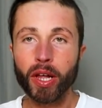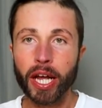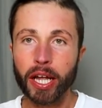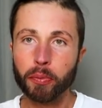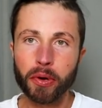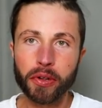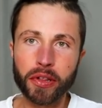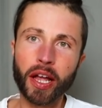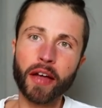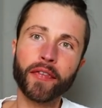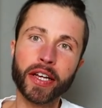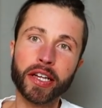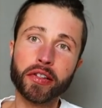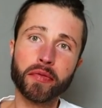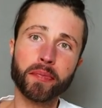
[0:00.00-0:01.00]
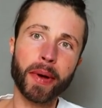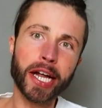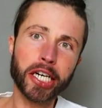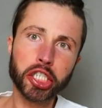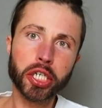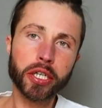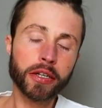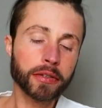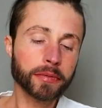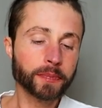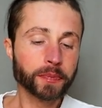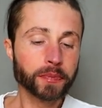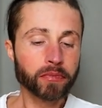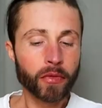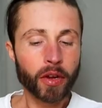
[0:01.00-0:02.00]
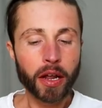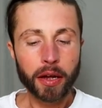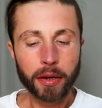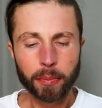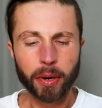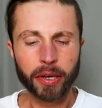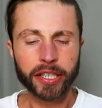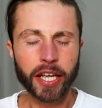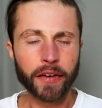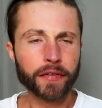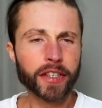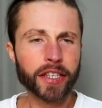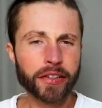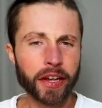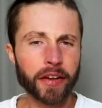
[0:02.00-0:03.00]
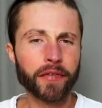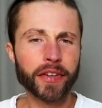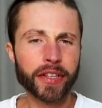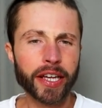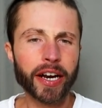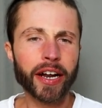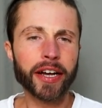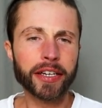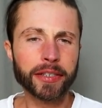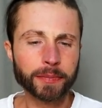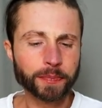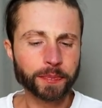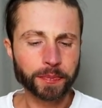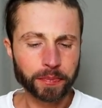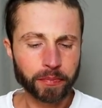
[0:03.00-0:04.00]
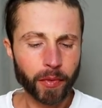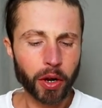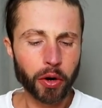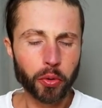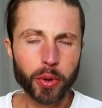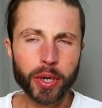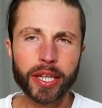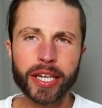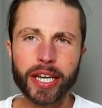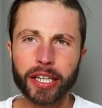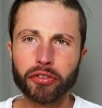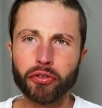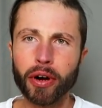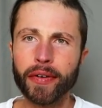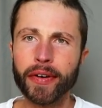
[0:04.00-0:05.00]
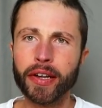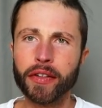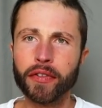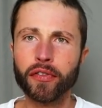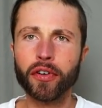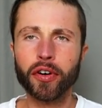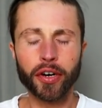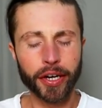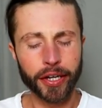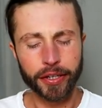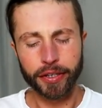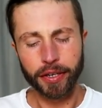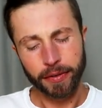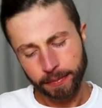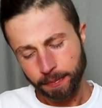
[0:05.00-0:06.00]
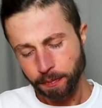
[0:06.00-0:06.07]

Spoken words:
It was nothing special, but definitely something that I really got cravings for, and